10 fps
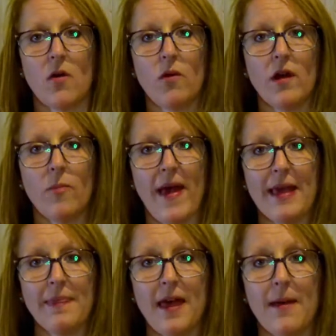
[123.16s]
we'll
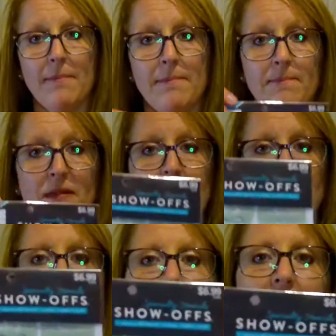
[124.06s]
paint them.
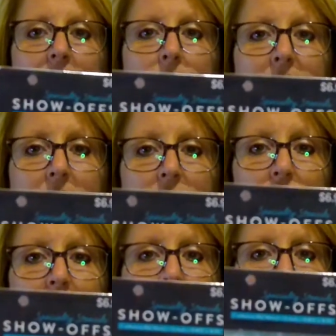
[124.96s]
So if anyone's
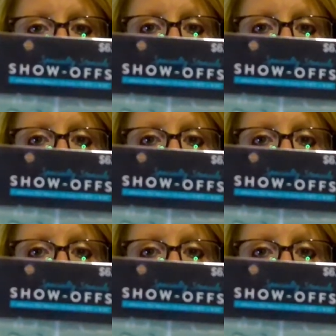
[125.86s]
interested, I got